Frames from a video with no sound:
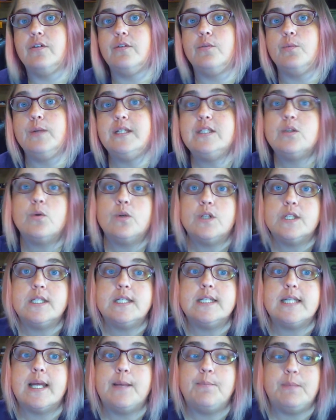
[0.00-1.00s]

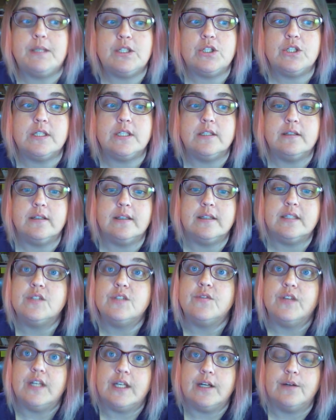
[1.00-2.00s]
resources I mention in this
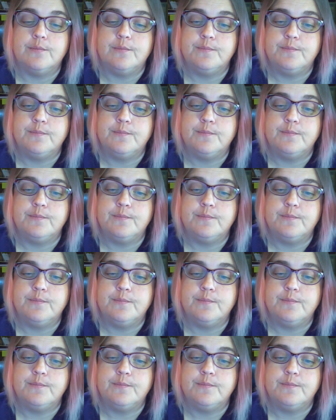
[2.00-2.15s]
video.